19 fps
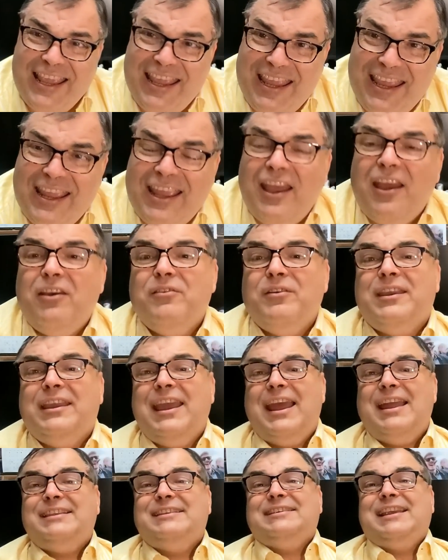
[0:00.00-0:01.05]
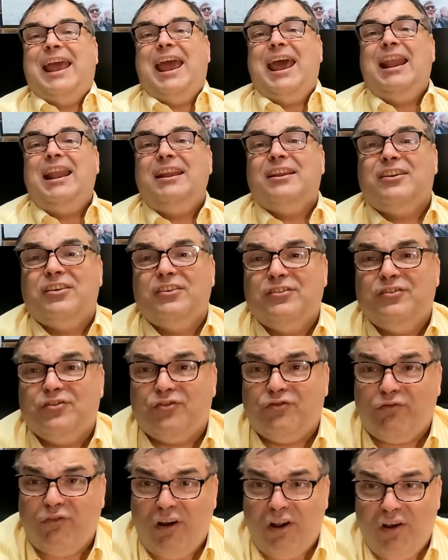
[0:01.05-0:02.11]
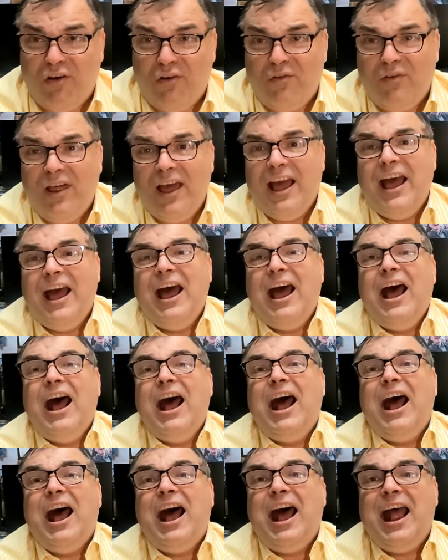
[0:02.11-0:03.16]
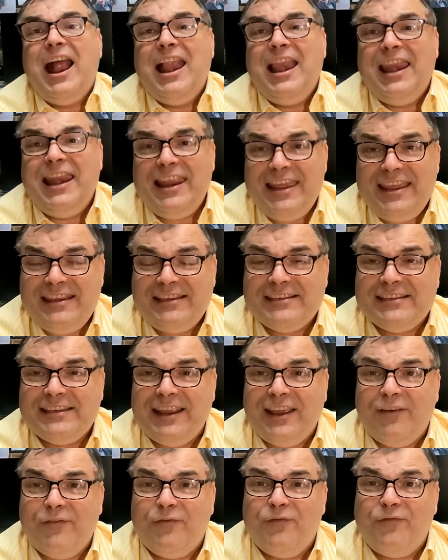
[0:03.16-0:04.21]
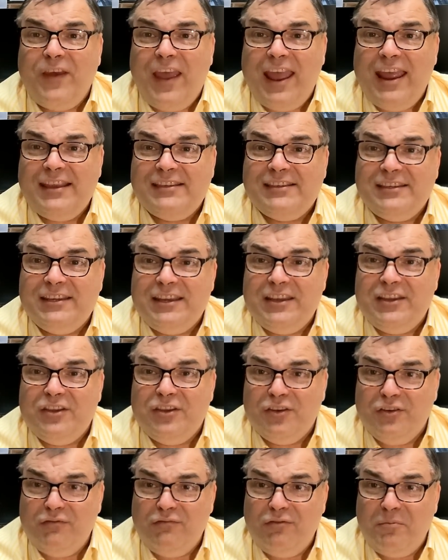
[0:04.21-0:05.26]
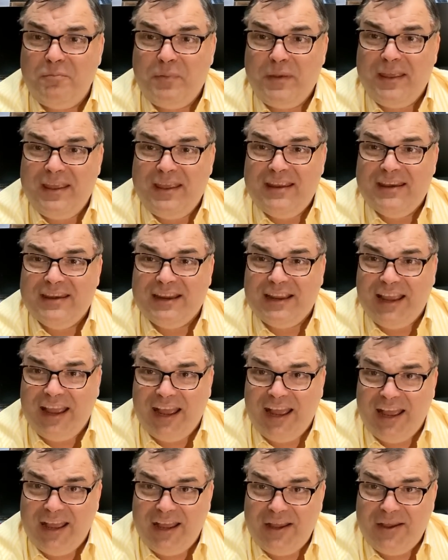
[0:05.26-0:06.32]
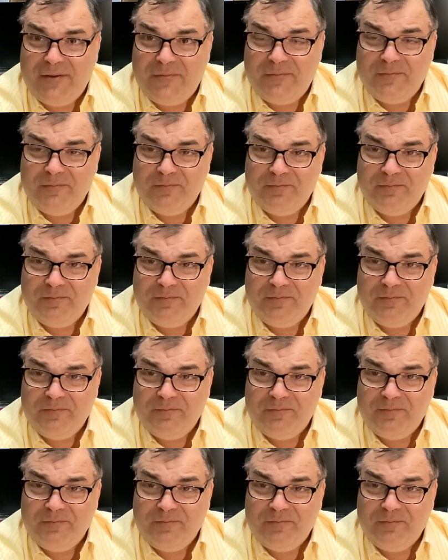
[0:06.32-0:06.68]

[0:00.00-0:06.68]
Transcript: ego gets out of control. I leased a fancy European car.